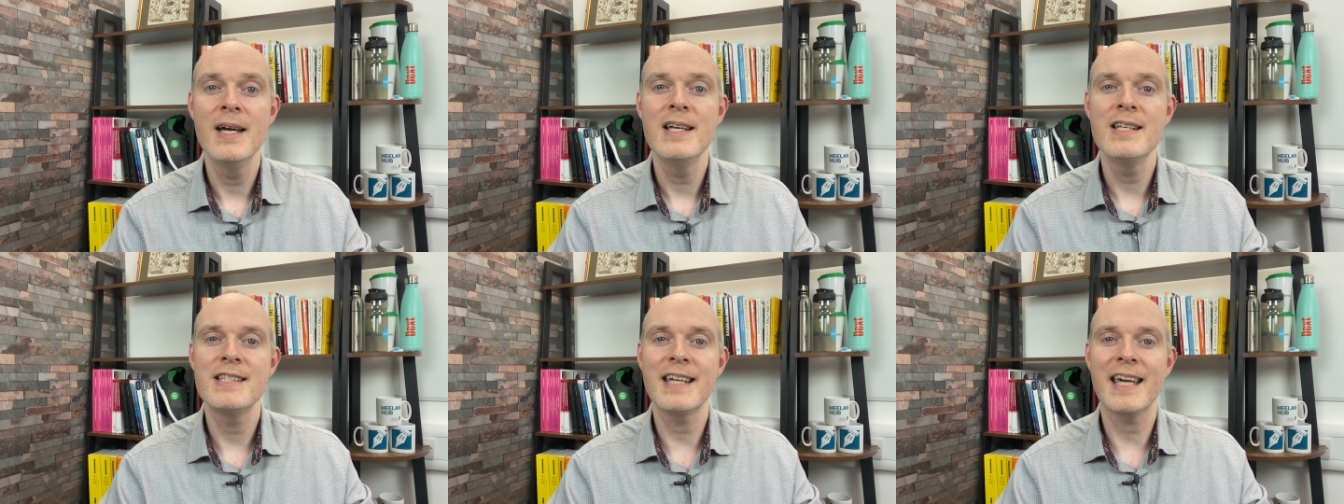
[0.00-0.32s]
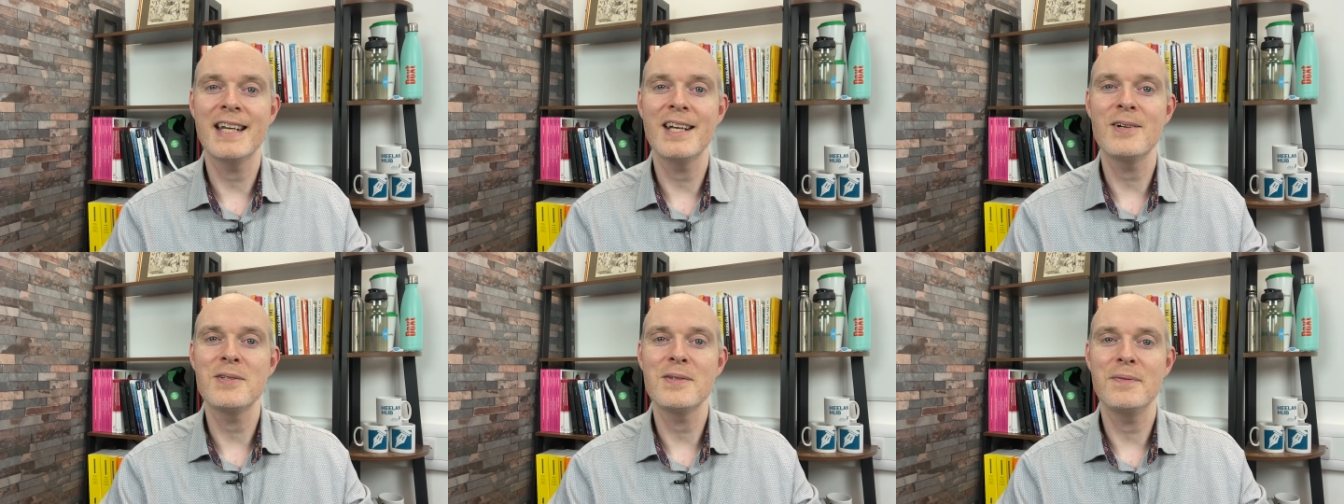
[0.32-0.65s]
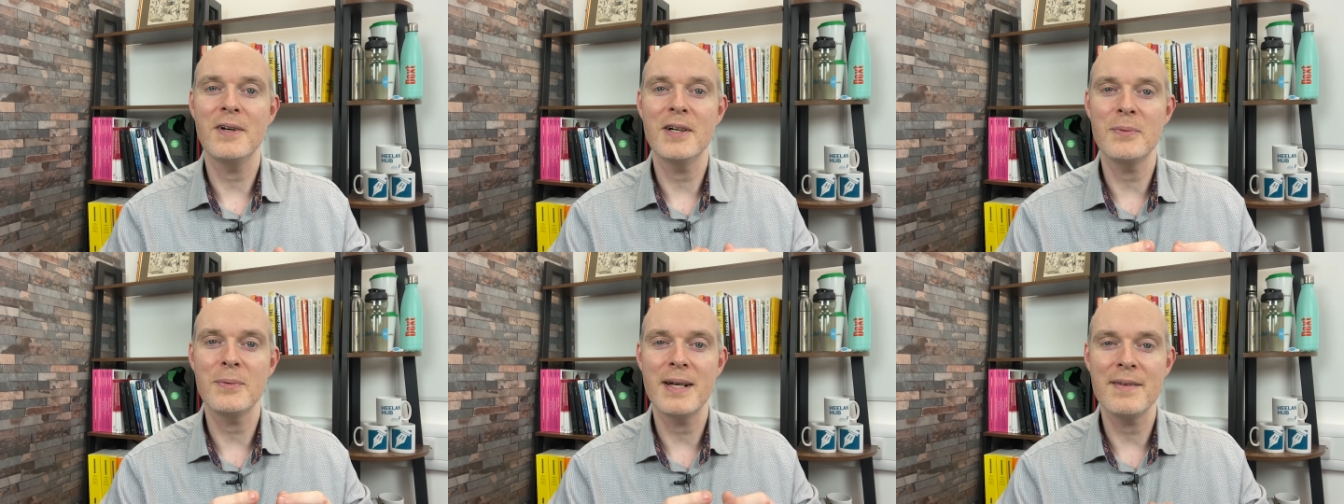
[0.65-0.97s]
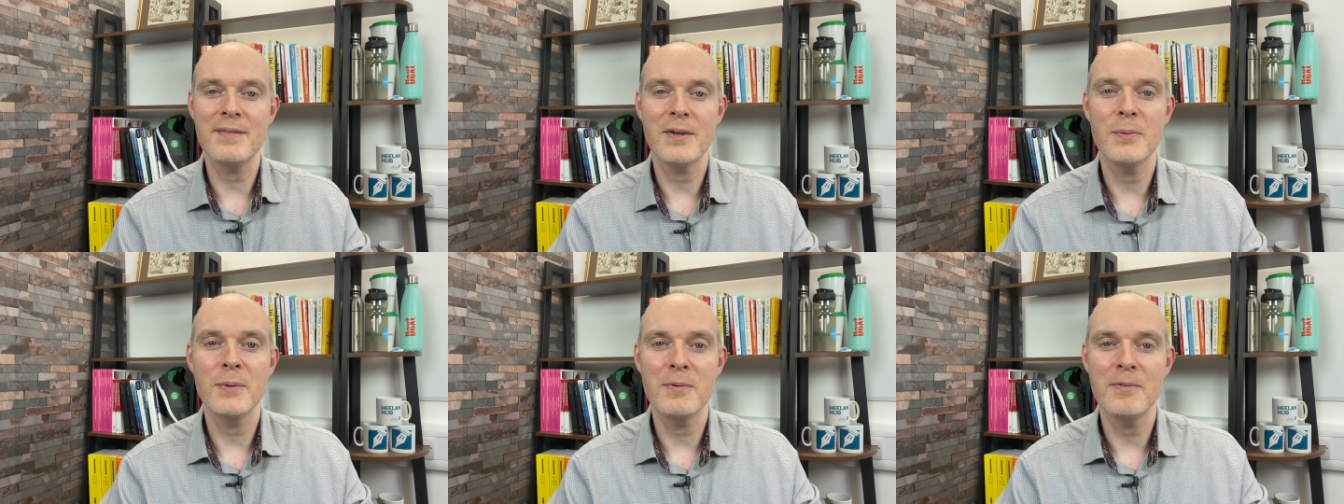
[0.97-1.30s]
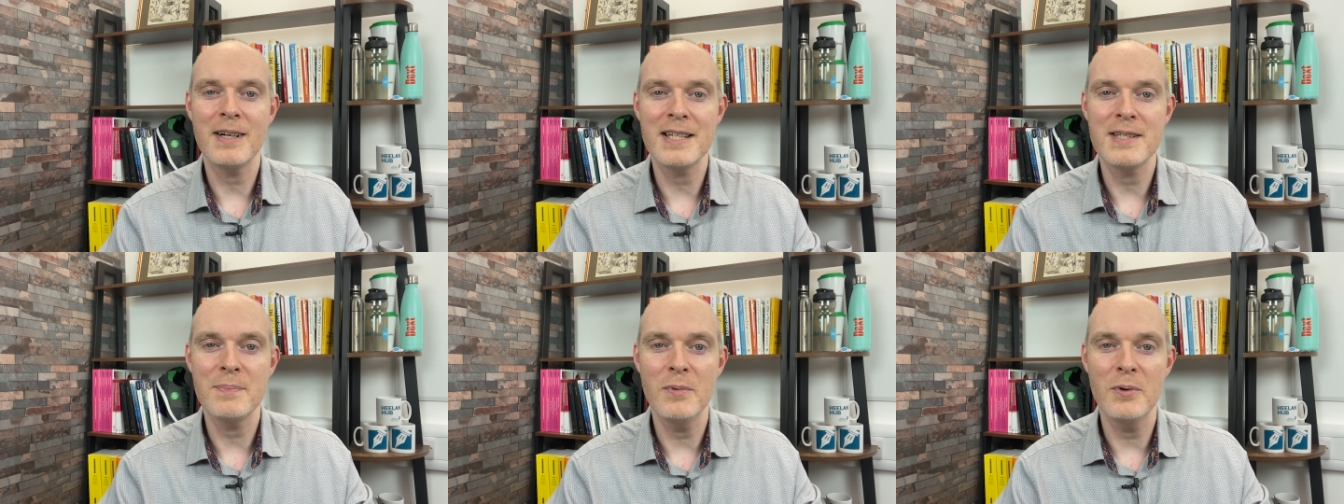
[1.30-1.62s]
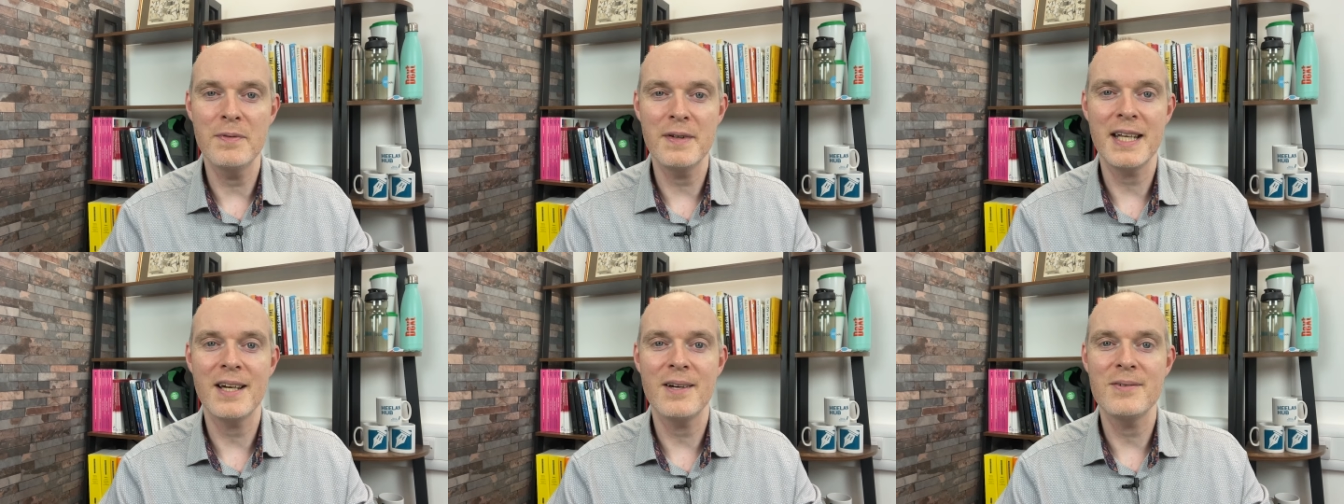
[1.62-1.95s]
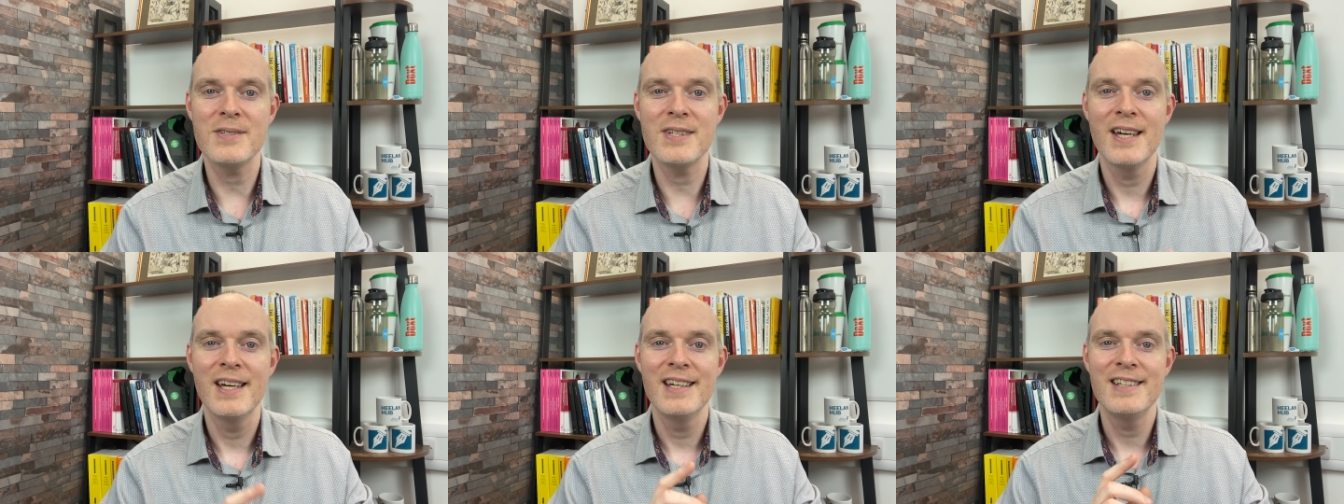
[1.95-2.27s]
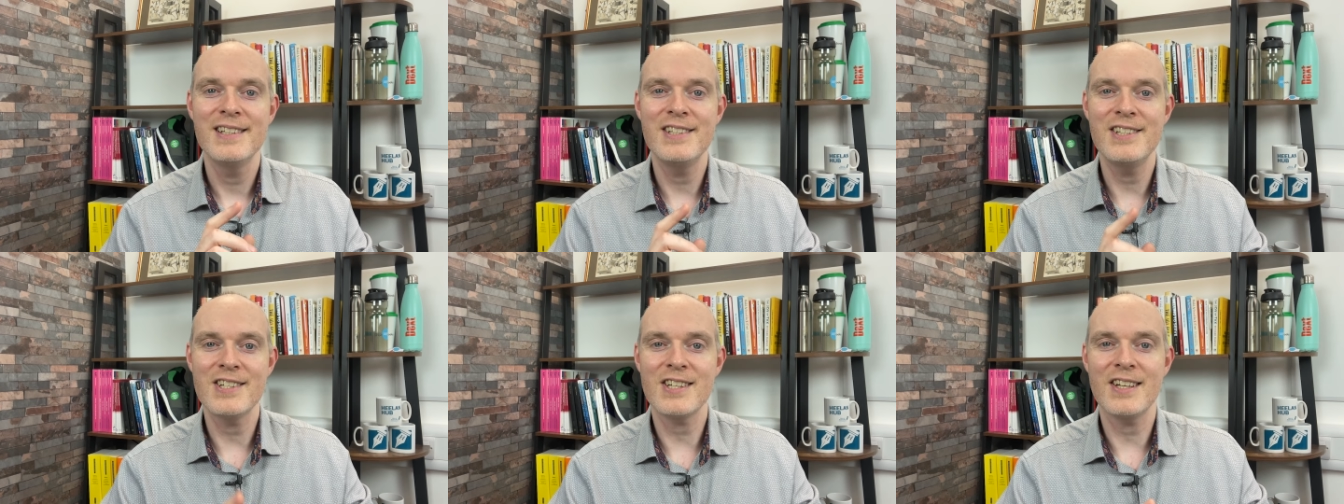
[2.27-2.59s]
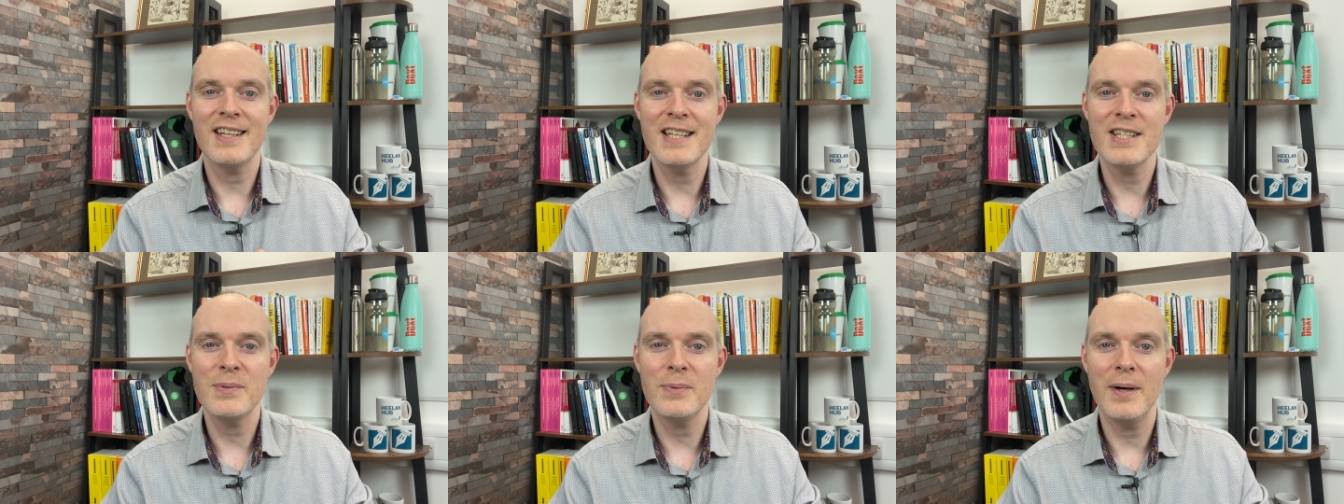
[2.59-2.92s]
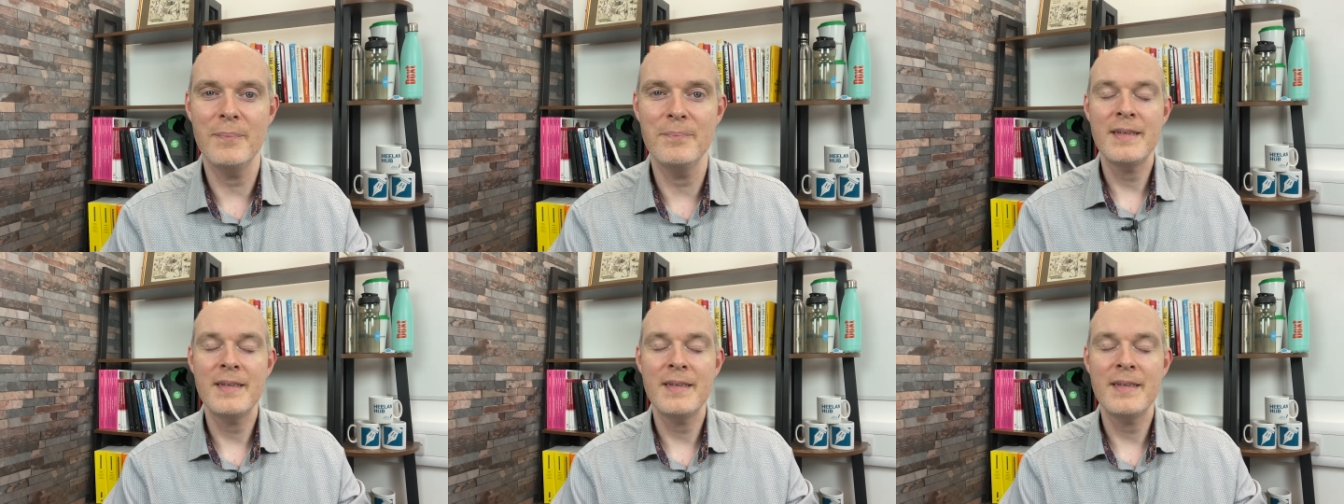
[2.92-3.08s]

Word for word: so you get notified whenever we release more videos just like this one.